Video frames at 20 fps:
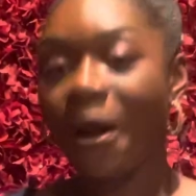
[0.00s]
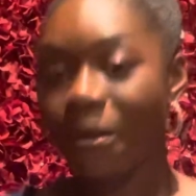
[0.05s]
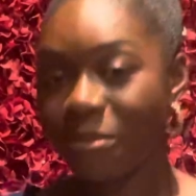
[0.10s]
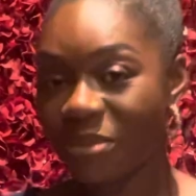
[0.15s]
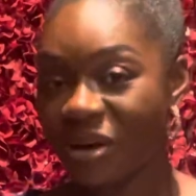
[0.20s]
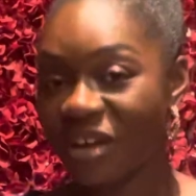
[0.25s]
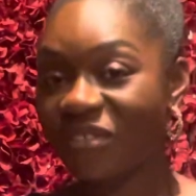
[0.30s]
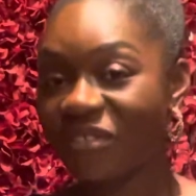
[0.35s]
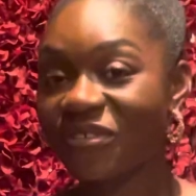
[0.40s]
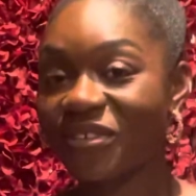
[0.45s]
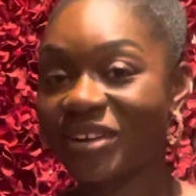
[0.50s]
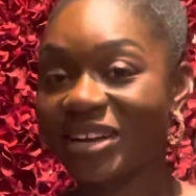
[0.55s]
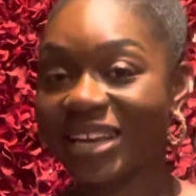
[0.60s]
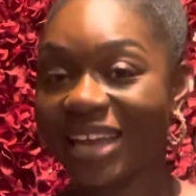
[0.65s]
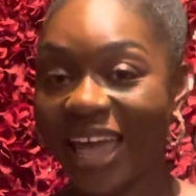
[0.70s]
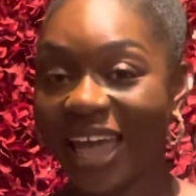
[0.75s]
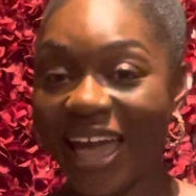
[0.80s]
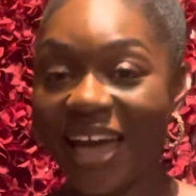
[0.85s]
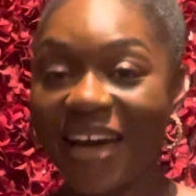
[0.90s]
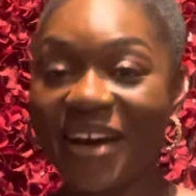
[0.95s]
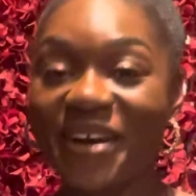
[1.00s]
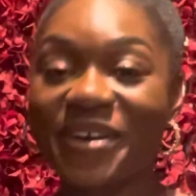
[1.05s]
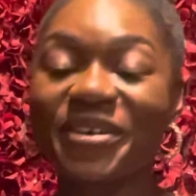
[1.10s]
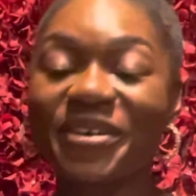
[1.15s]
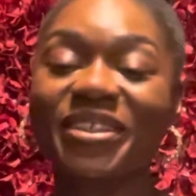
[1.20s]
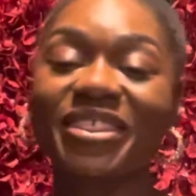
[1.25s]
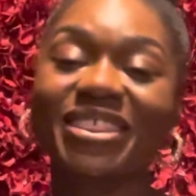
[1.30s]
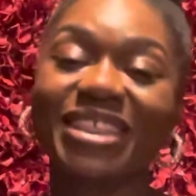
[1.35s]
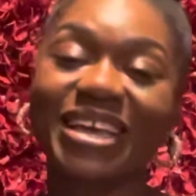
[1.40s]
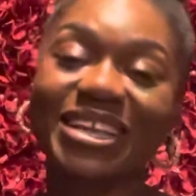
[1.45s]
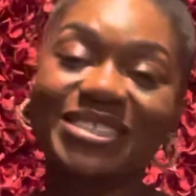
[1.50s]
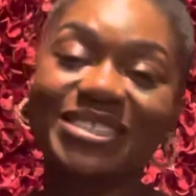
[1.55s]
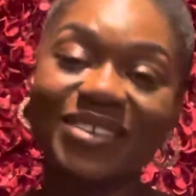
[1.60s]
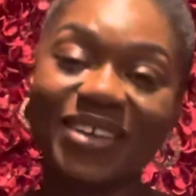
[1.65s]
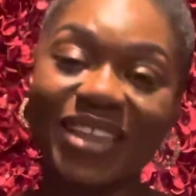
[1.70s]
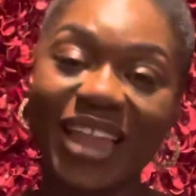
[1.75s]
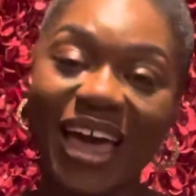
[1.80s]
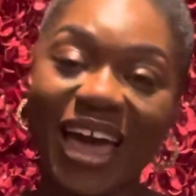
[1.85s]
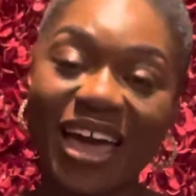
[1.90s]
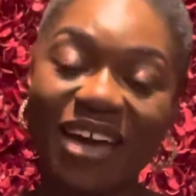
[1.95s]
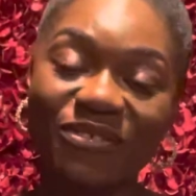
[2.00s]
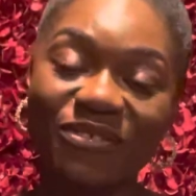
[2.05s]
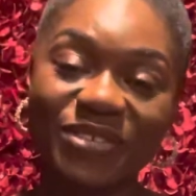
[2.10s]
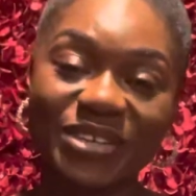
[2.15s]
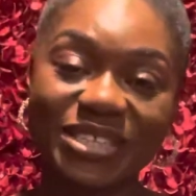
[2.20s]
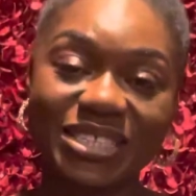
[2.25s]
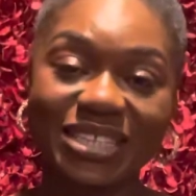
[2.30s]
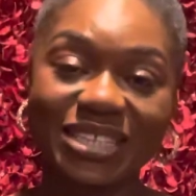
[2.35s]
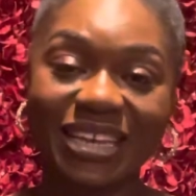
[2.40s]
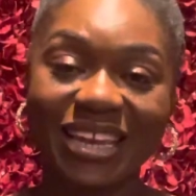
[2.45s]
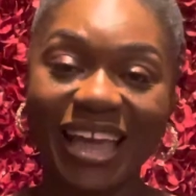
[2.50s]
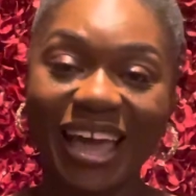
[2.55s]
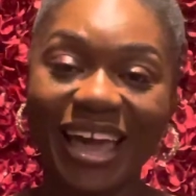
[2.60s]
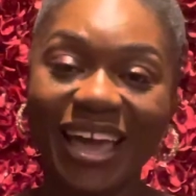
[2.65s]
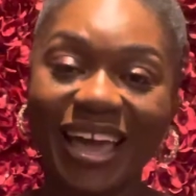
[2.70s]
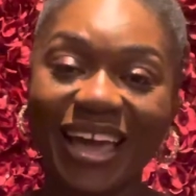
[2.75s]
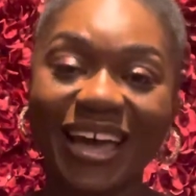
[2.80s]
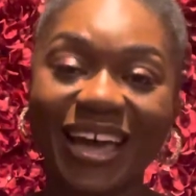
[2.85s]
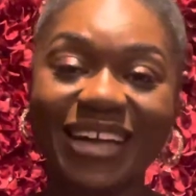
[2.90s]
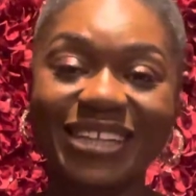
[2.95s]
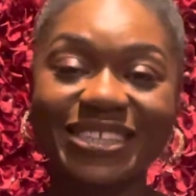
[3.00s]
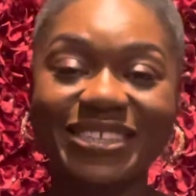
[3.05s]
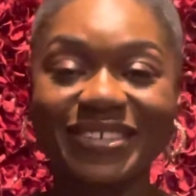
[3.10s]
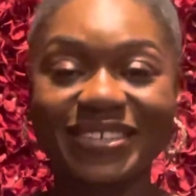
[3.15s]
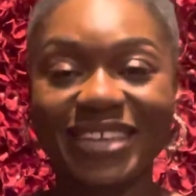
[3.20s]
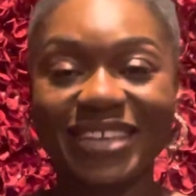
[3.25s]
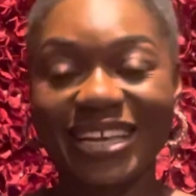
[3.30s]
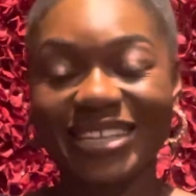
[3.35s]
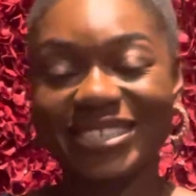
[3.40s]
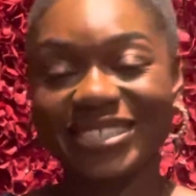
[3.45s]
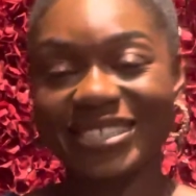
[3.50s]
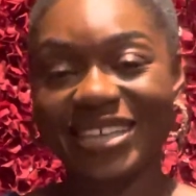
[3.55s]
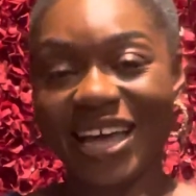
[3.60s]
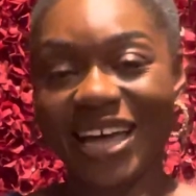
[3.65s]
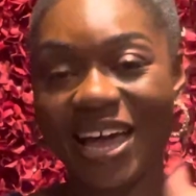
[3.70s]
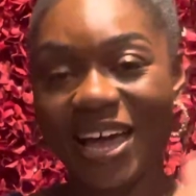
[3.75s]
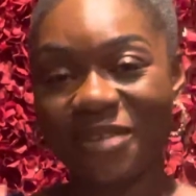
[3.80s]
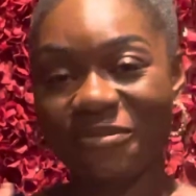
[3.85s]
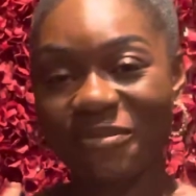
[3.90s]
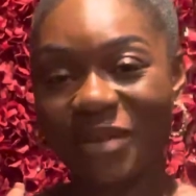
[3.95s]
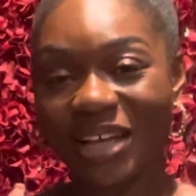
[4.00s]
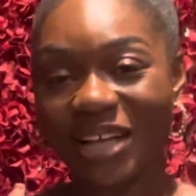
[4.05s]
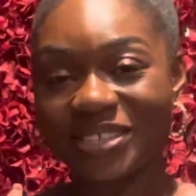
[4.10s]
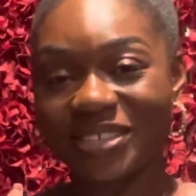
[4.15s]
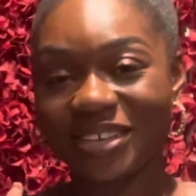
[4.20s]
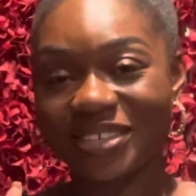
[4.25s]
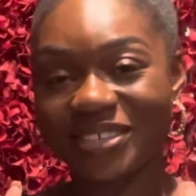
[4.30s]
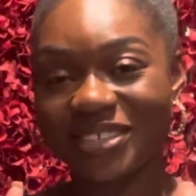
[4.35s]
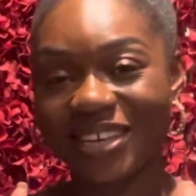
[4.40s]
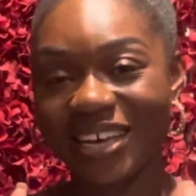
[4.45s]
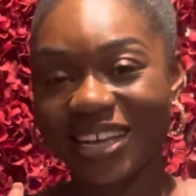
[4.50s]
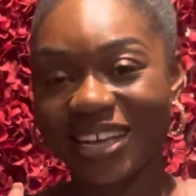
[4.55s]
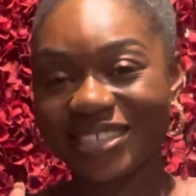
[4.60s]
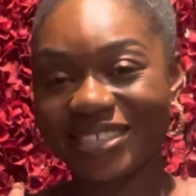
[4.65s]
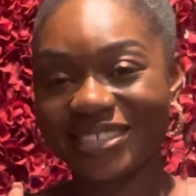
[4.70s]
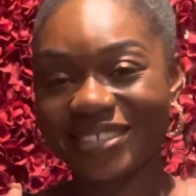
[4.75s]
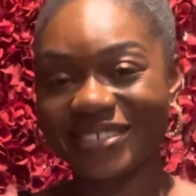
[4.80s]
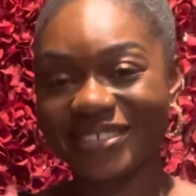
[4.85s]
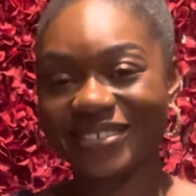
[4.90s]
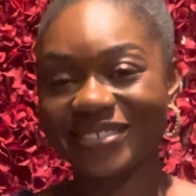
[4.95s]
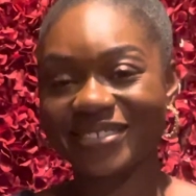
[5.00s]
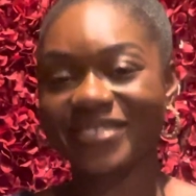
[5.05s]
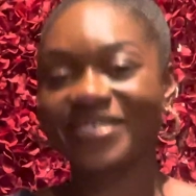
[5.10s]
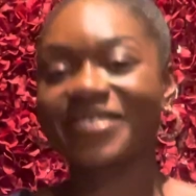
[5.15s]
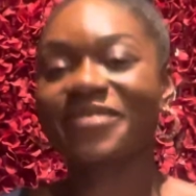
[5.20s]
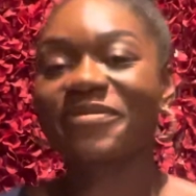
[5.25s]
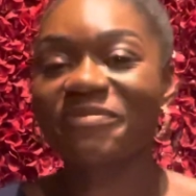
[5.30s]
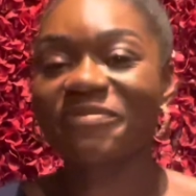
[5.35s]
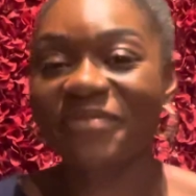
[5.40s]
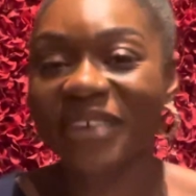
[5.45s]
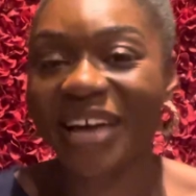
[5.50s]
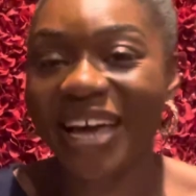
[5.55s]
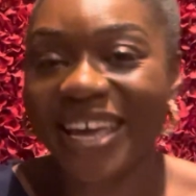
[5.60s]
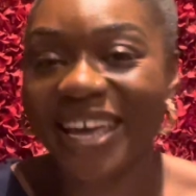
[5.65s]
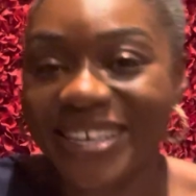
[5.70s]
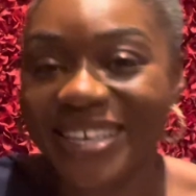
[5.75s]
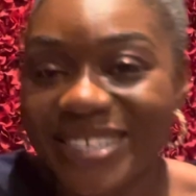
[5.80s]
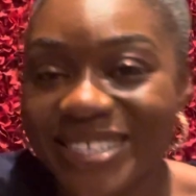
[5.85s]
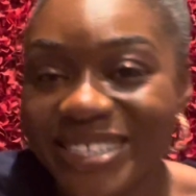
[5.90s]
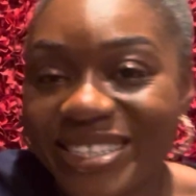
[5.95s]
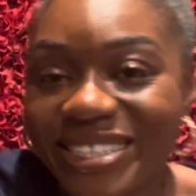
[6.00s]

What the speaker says: But for now, that's all I have for tonight. Until next time, I'll talk to you guys soon. Bye.